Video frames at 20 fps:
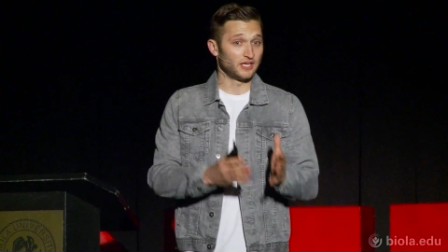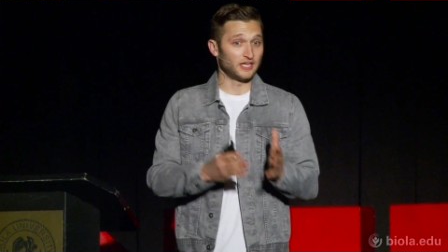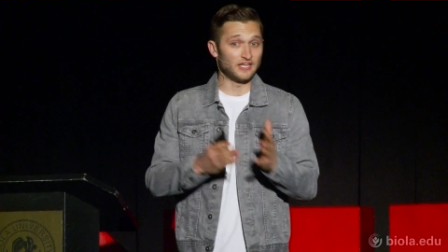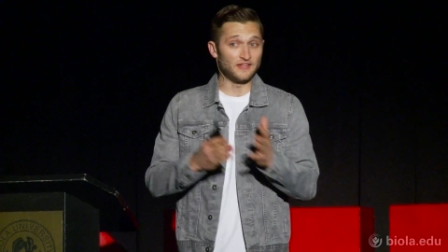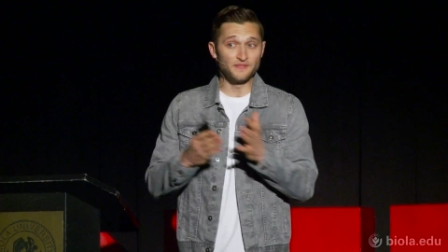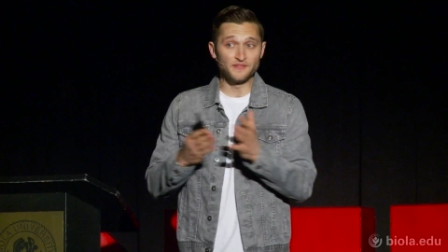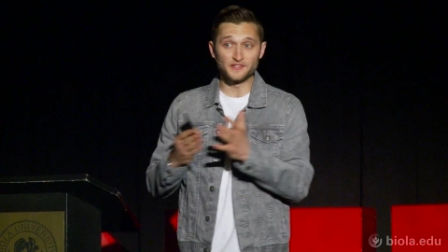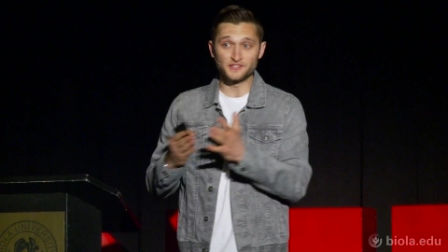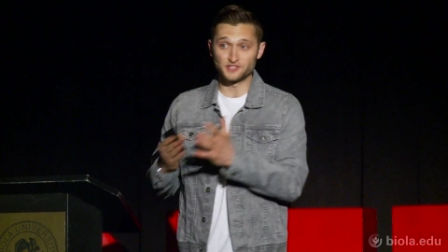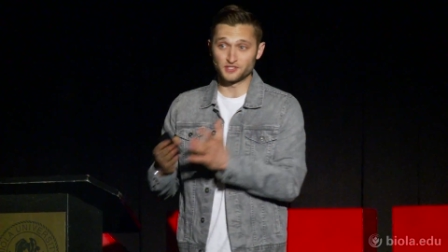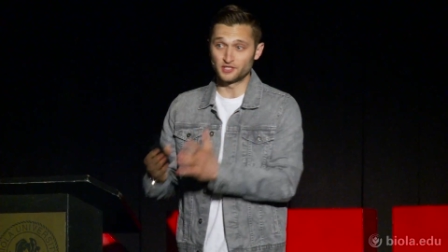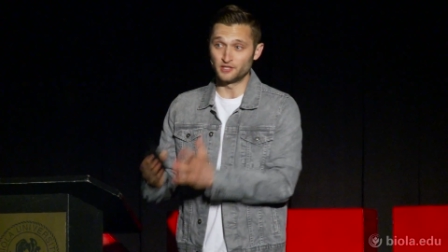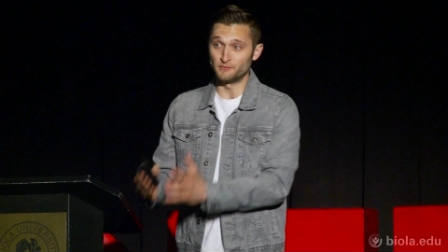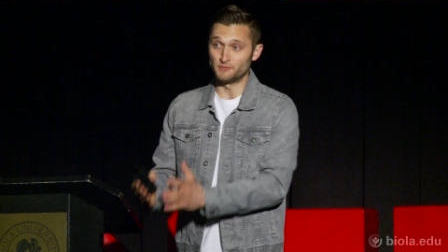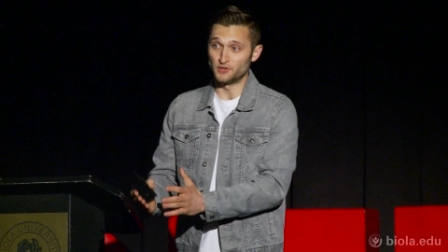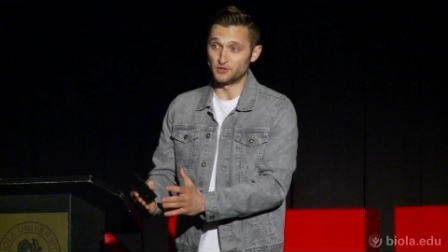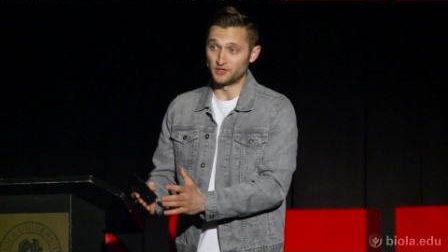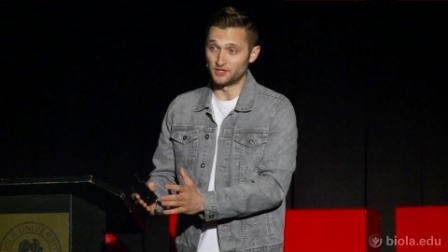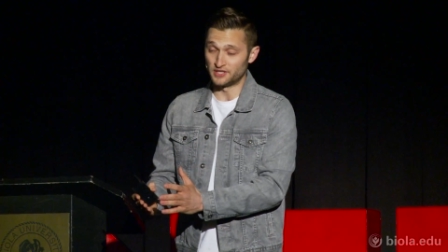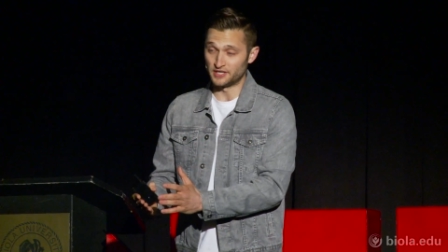in this
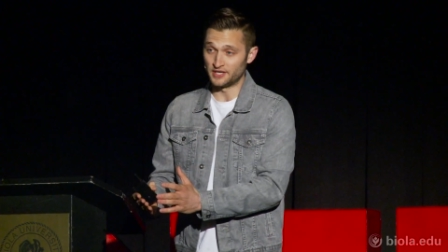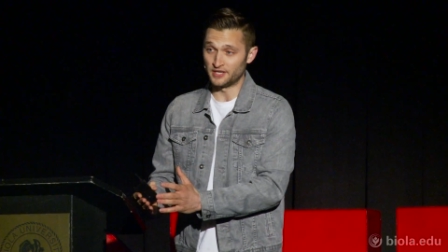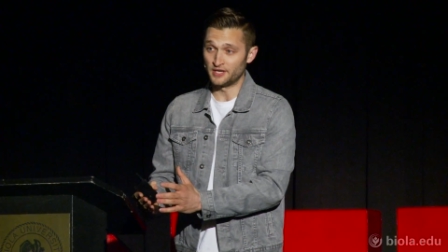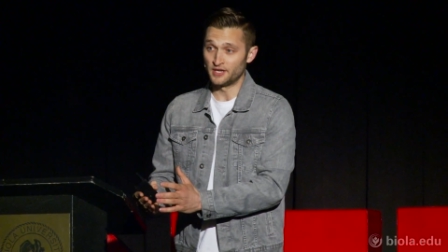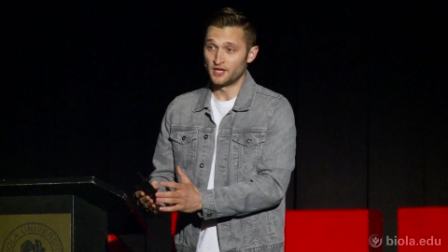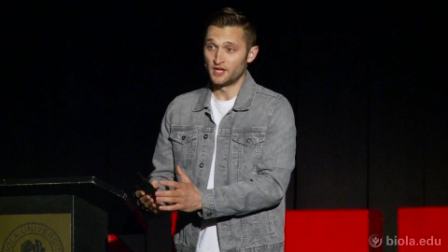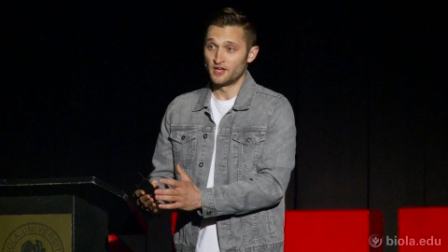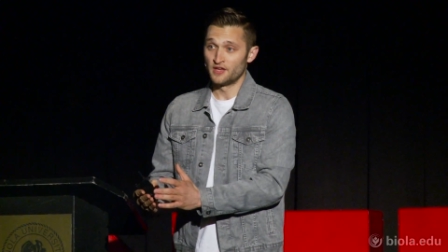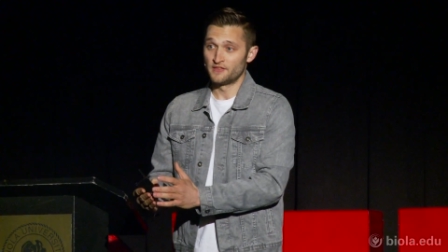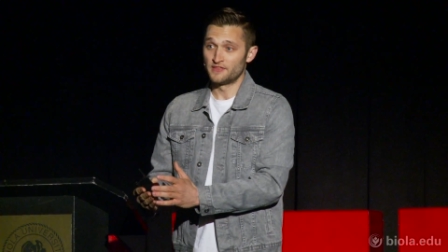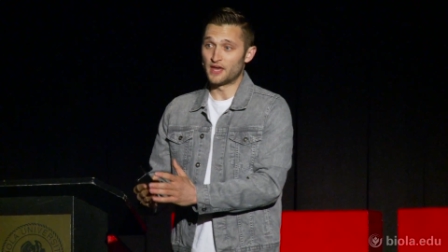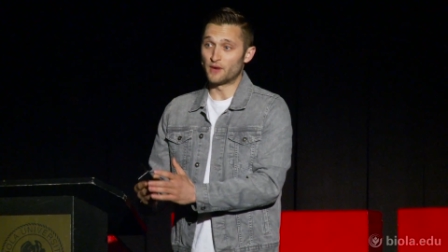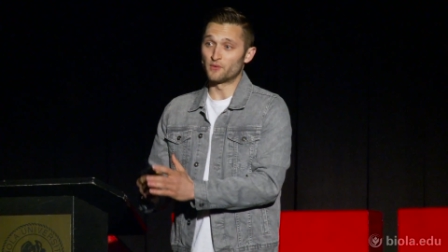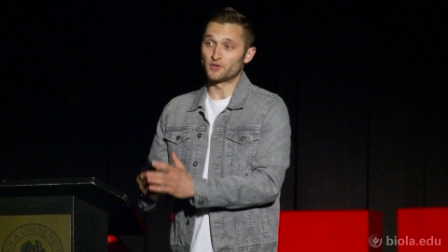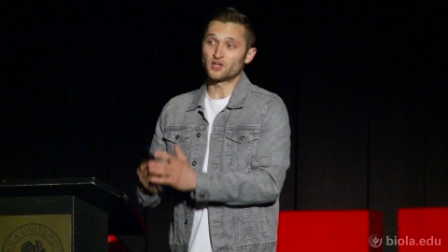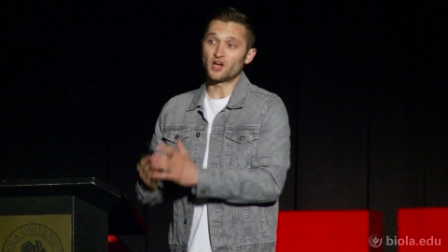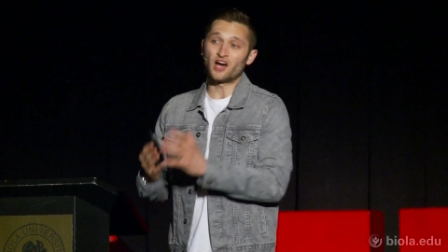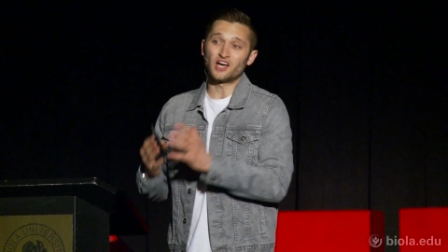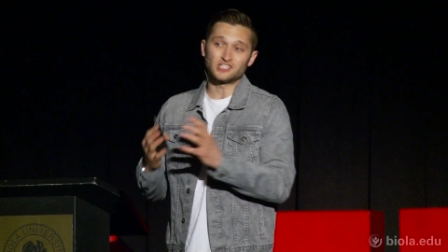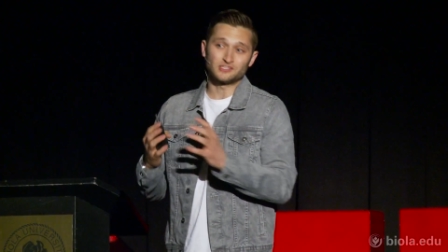community that
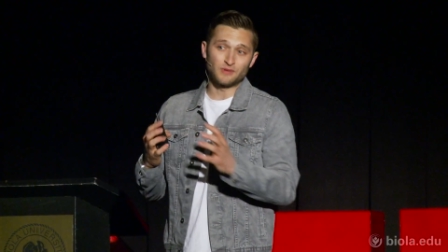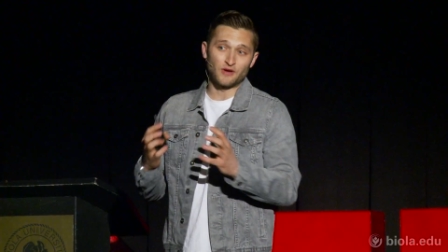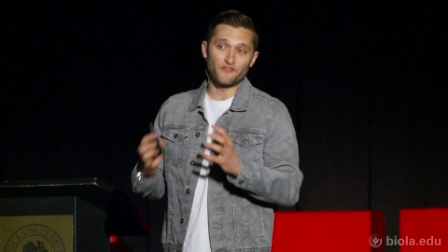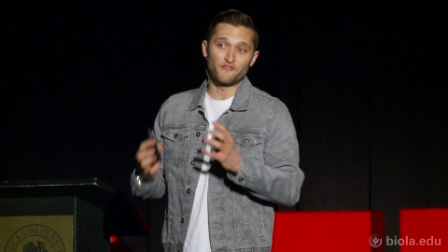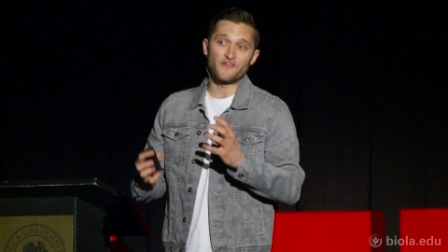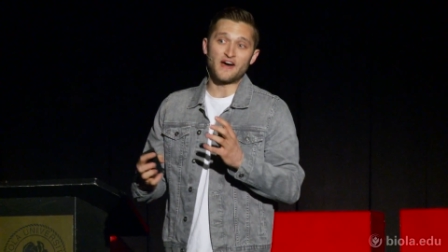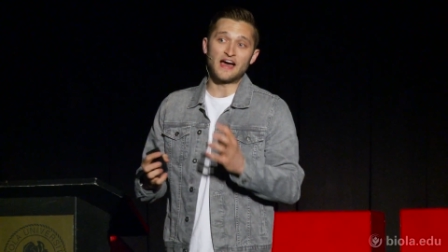would cost about